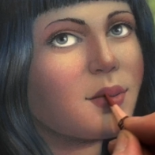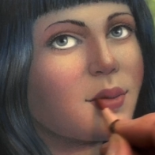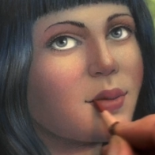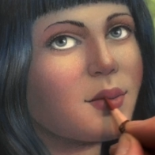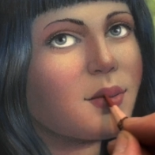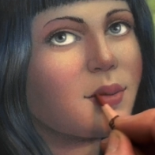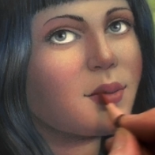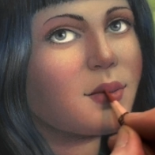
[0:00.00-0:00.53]

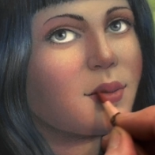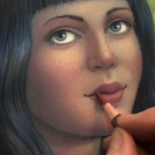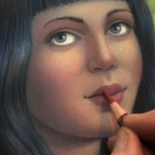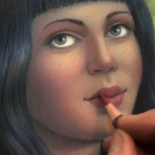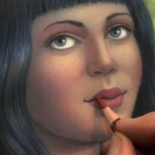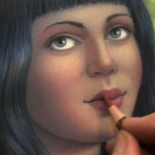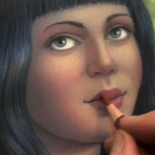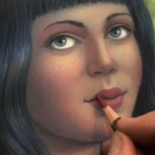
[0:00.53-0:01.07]
pencil.
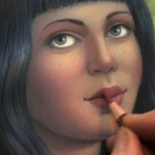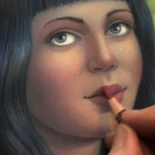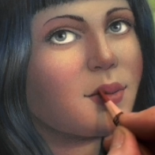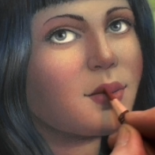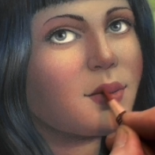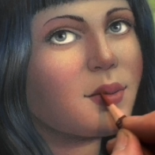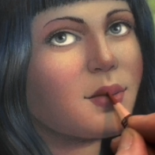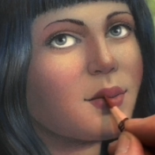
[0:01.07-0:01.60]
That's a nice
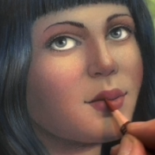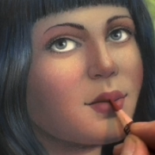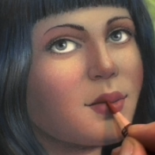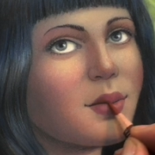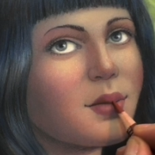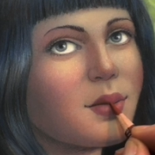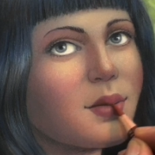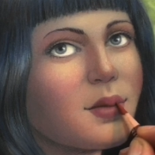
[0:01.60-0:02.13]
bright
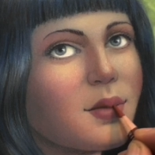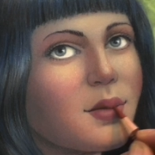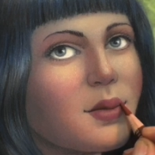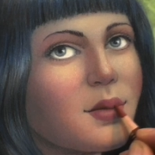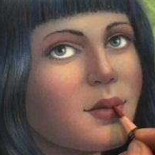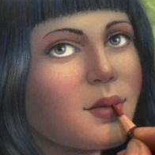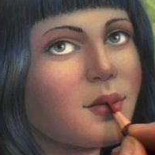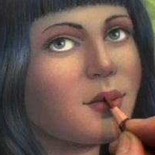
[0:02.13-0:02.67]

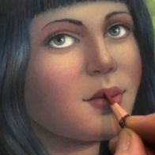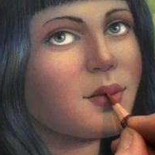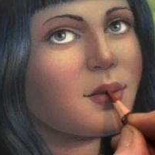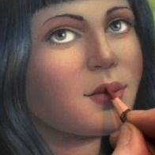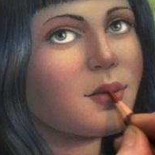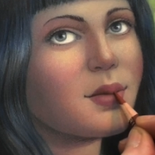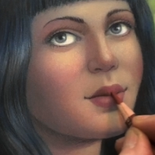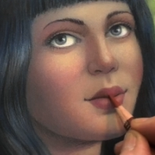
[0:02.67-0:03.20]

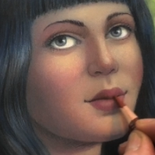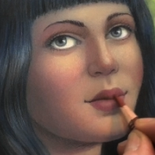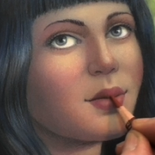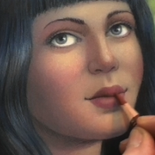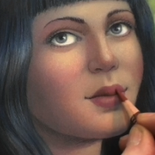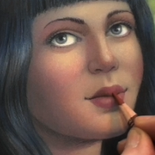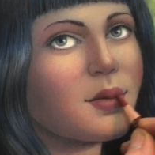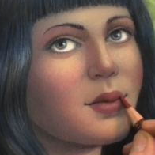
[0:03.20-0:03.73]
color.
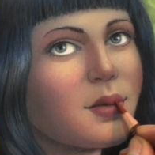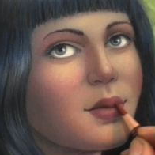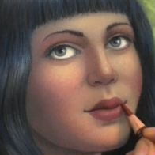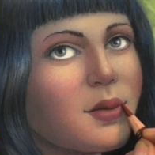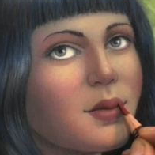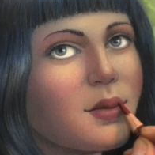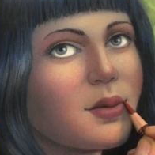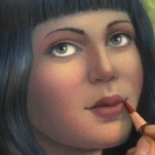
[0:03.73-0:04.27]
And notice I'm
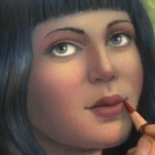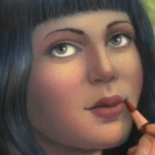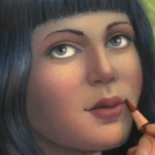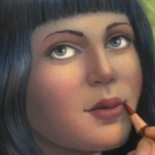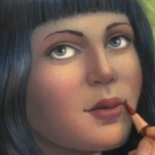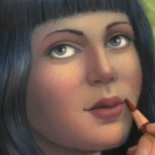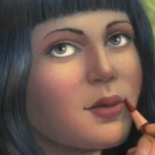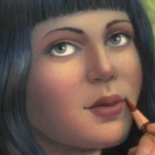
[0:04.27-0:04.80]
using
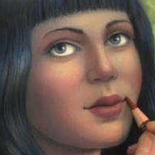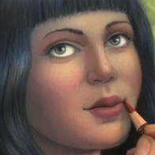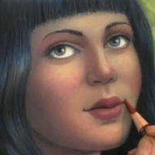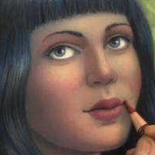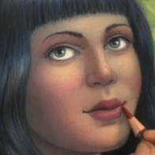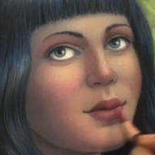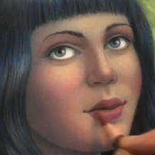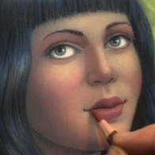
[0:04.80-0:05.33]
it right over
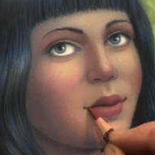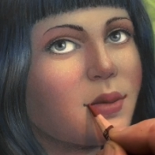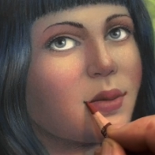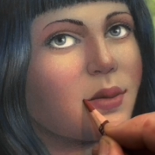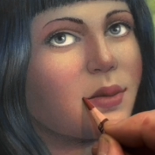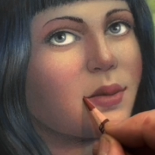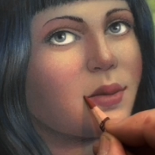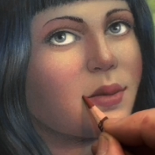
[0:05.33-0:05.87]

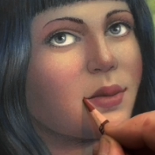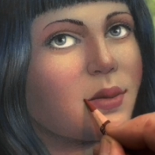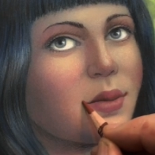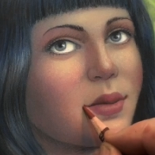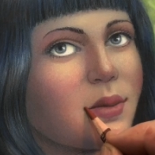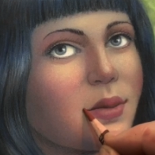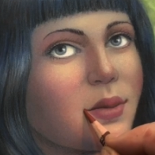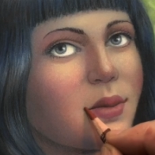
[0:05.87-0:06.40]

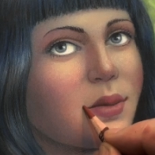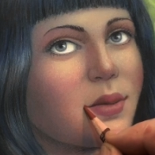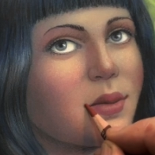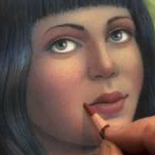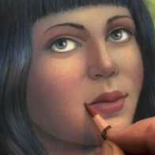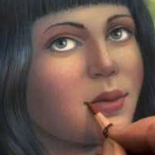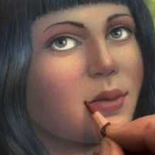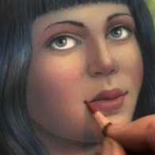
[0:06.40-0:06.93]

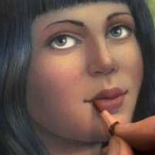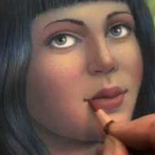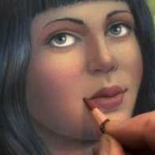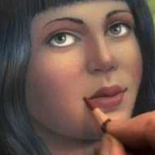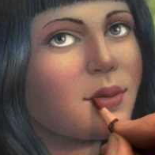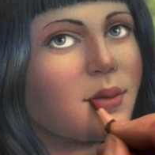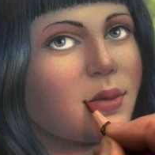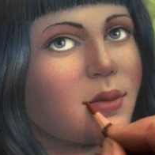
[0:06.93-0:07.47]
the
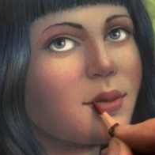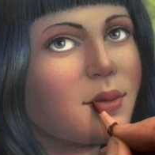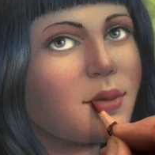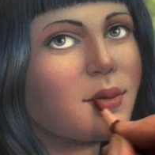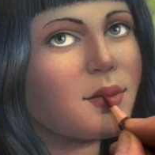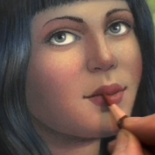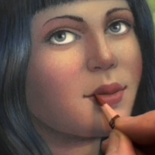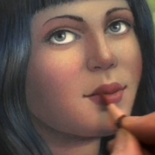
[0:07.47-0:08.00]
lips,
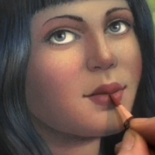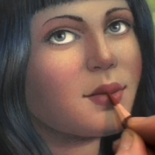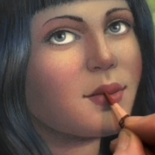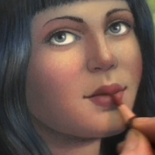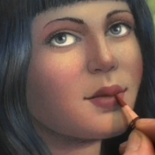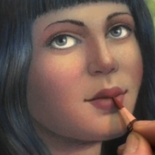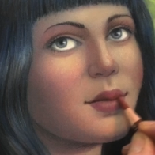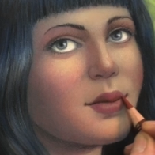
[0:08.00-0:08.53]
and
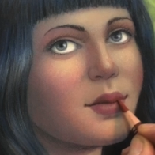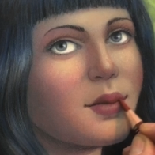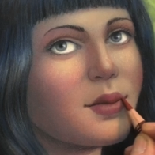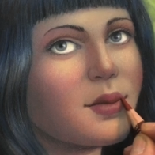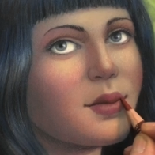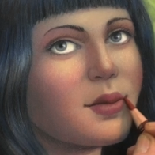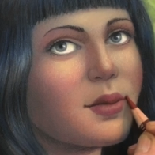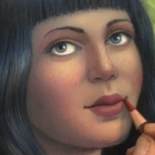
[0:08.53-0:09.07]
I'm
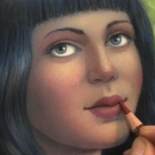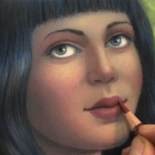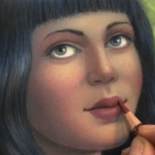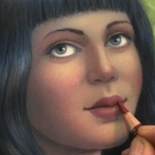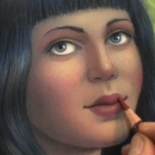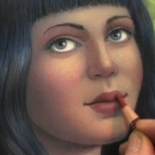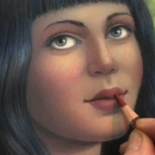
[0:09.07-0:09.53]
softening that